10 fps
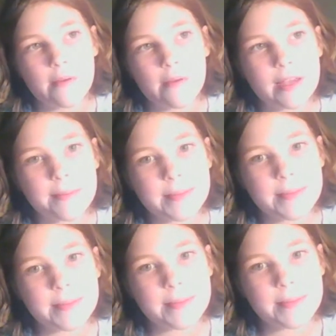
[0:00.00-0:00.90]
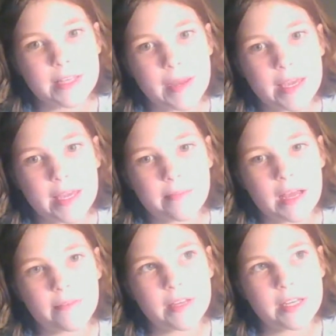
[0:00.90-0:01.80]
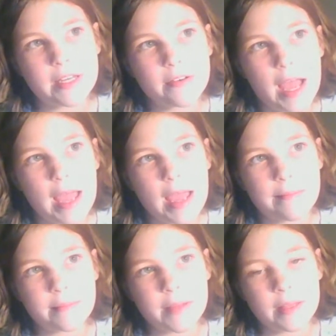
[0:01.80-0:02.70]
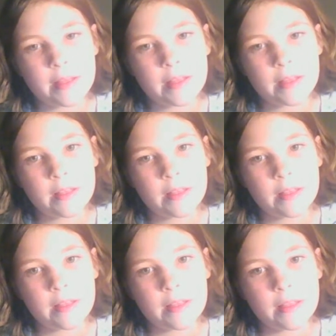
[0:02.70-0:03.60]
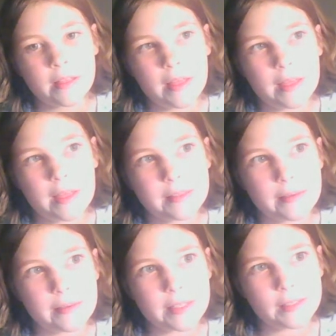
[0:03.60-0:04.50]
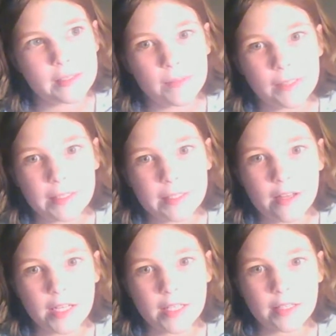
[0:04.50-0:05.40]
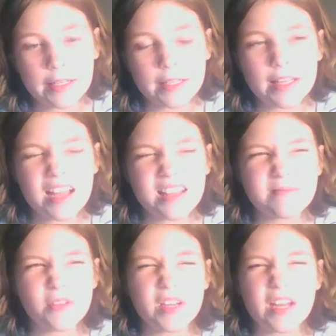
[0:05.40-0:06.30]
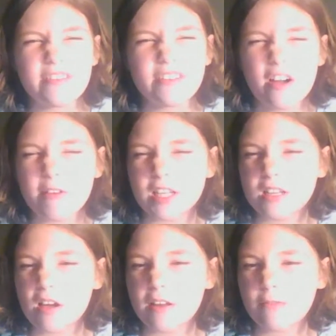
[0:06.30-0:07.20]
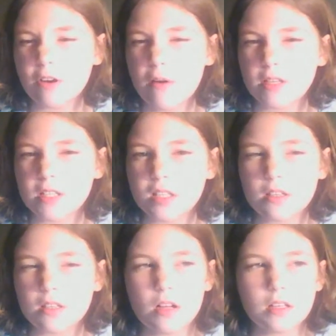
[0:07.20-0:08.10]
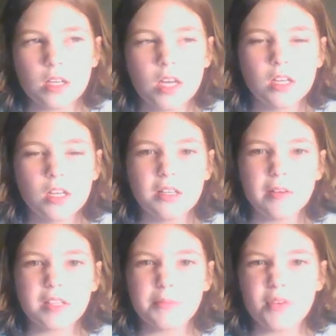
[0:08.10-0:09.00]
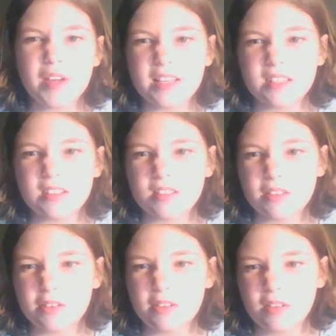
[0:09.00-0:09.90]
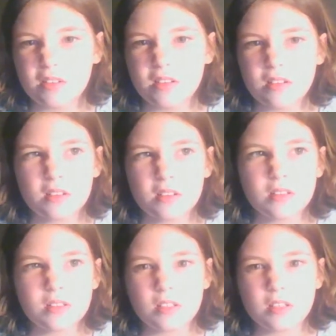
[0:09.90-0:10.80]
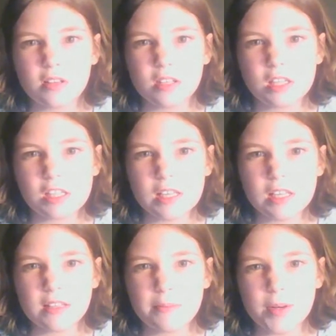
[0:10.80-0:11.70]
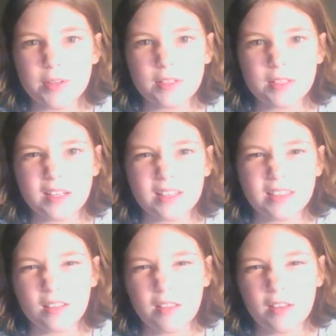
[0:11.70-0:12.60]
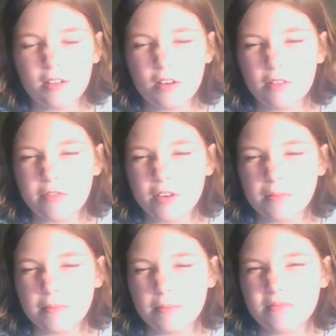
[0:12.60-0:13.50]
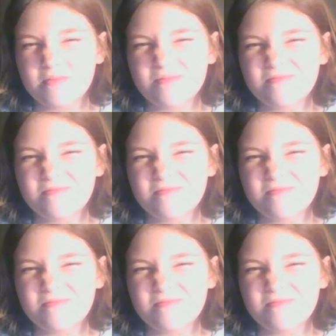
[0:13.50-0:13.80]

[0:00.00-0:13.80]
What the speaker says: I went upstairs to play my video game. And the TV was on, like in that movie. I forgot what it's called. You know when the movie has those little snow things, and the little girl from,